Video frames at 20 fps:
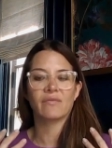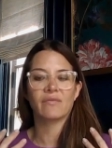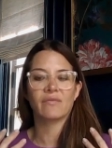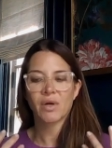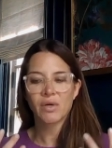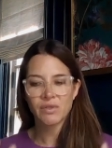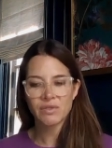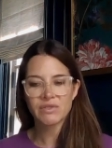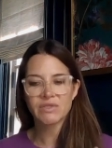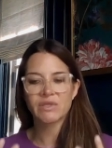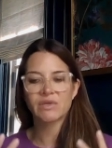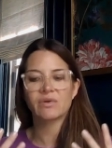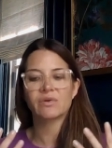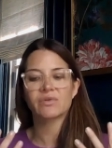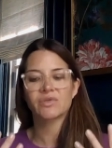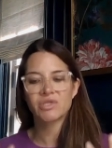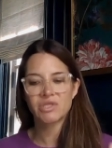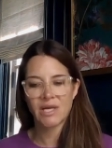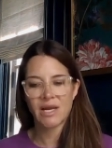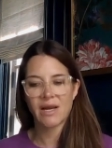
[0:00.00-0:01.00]
personal
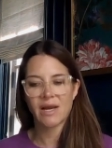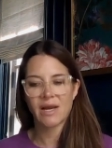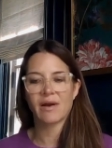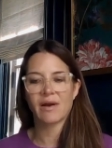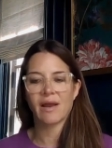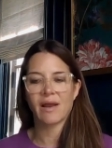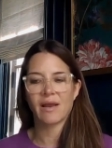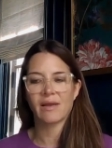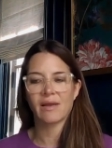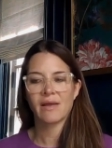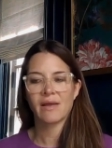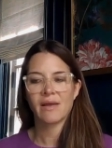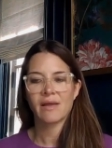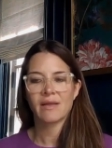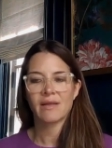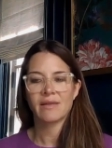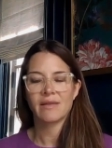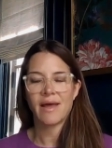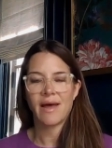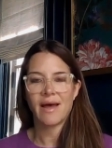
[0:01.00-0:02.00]
sharing
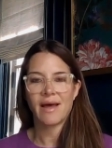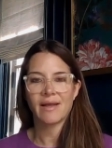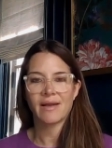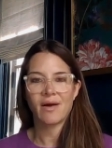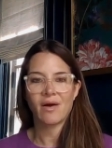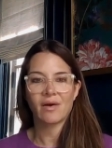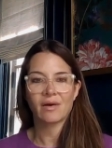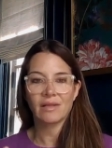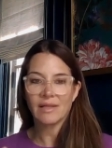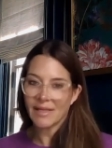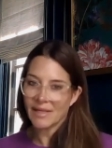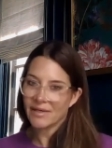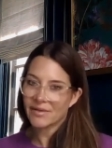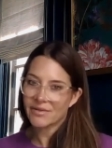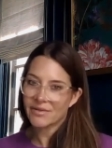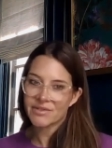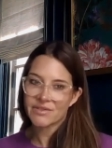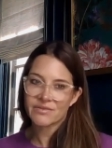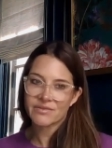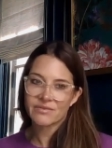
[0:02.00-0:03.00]
that our
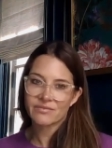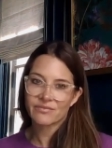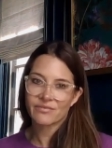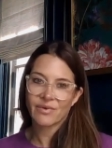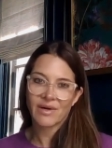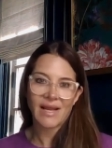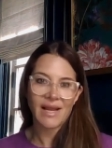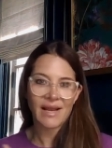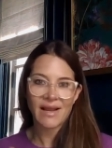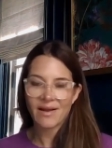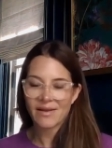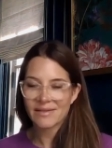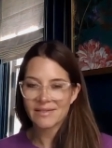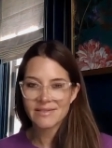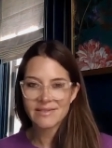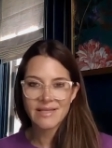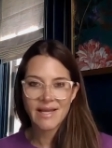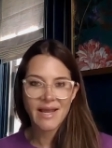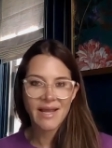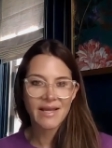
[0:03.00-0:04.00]
leaders were getting on the
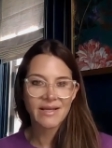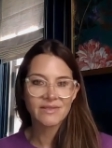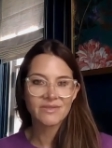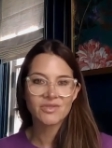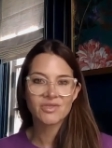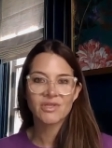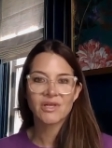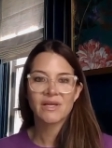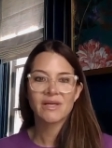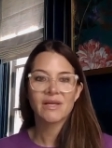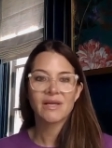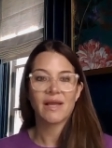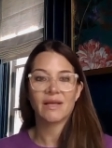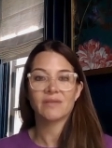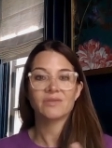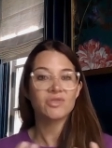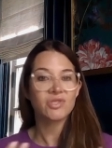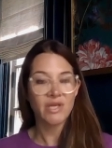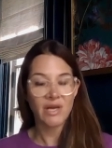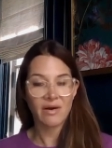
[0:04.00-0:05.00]
stage
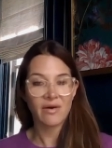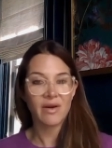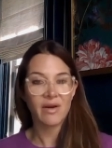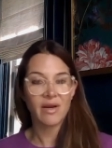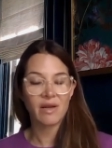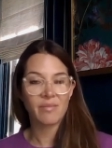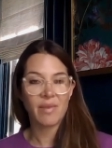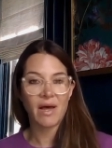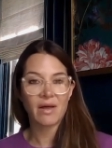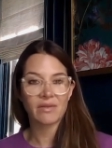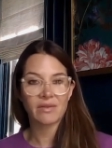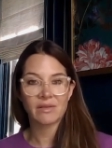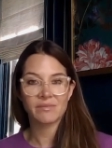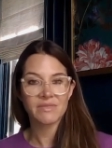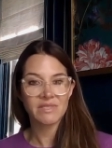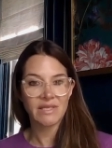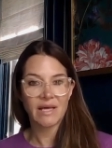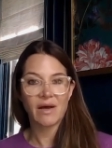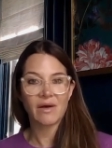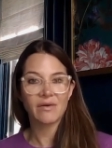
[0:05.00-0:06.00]
and sharing about
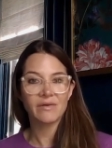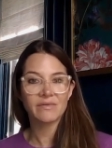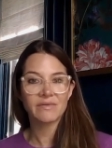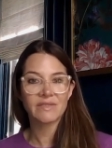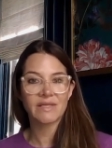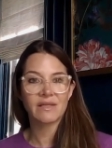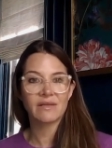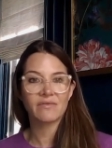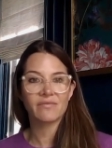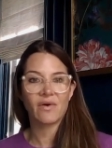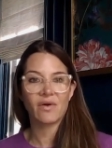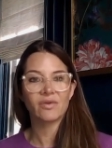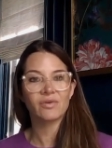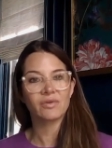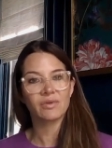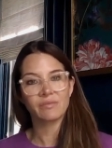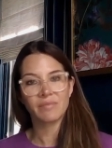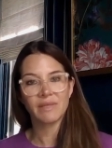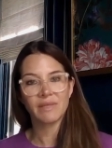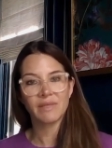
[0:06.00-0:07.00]
themselves and the
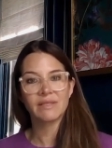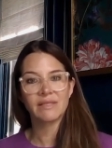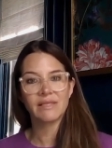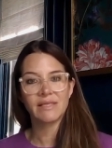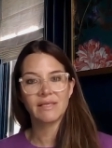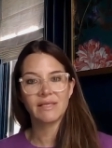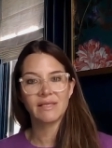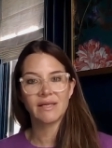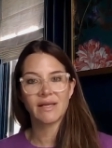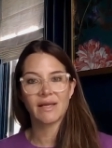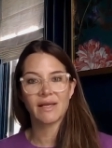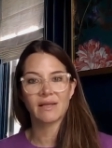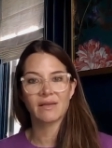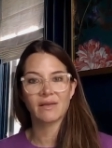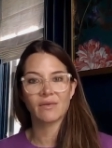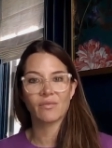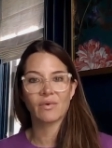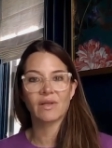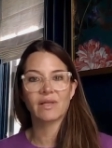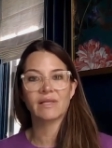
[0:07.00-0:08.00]
vulnerability and
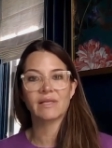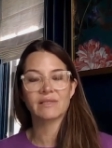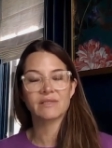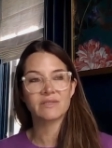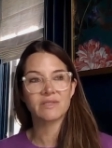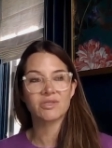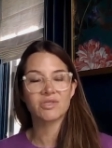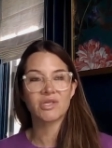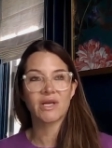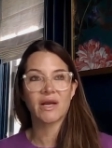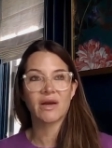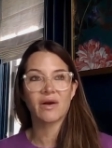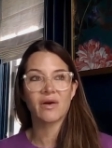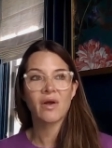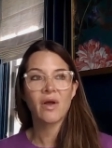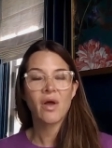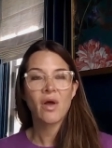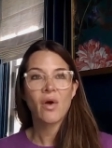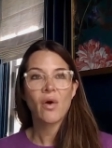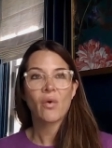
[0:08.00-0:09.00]
the willingness to share
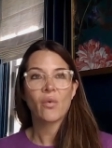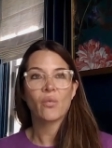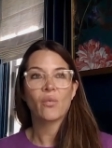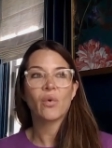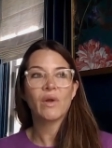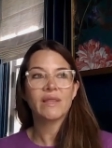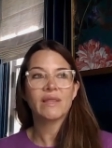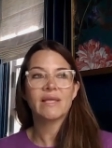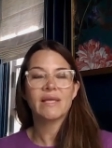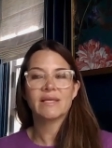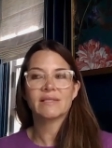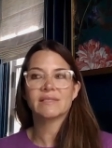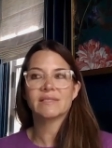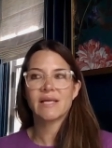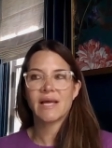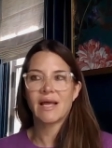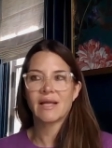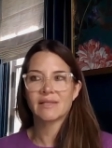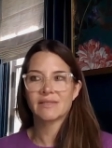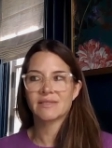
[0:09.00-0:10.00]
with the
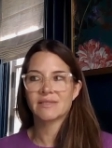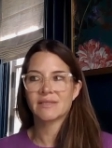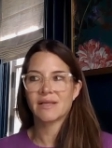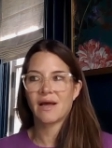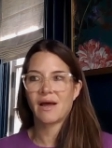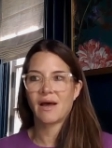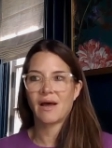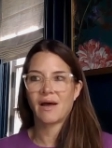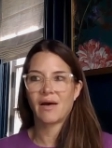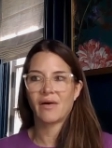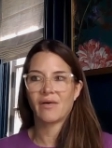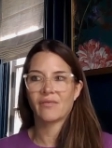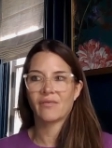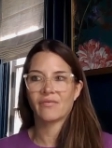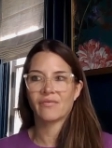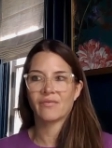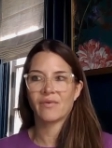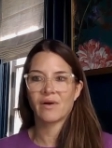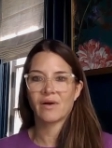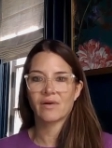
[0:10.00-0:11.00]
intent
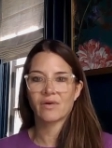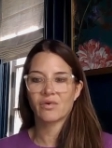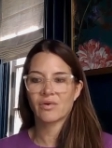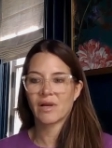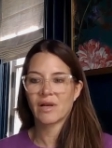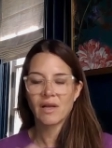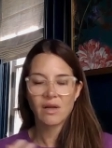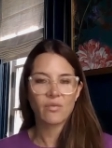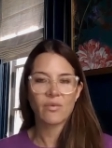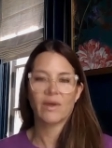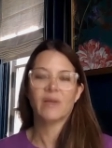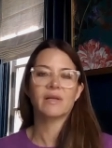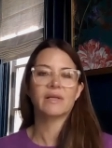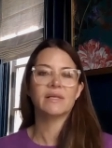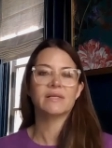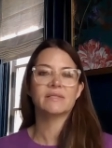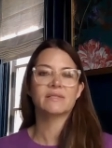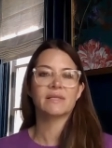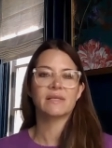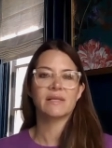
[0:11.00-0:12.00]
of creating
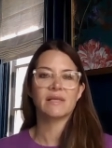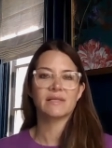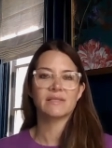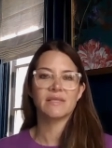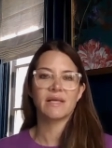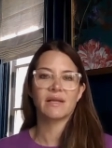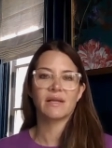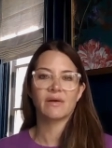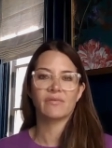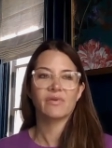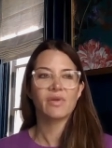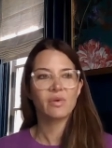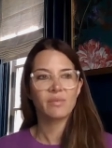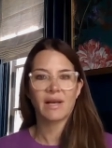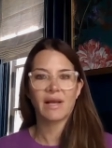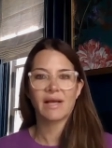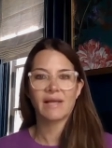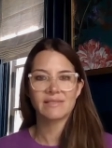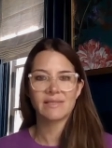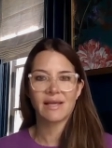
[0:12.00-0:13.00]
awareness and the intent of
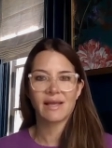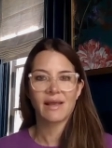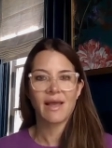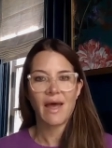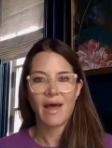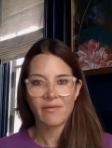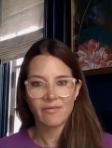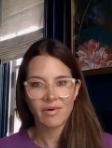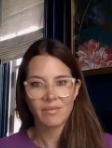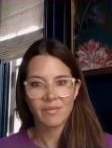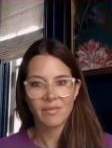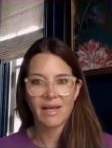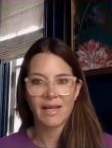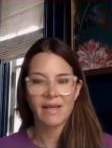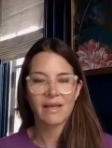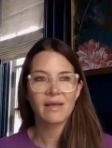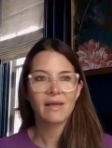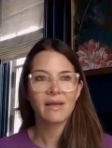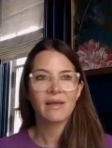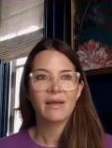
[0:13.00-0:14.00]
humanizing
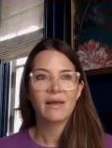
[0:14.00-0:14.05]
everybody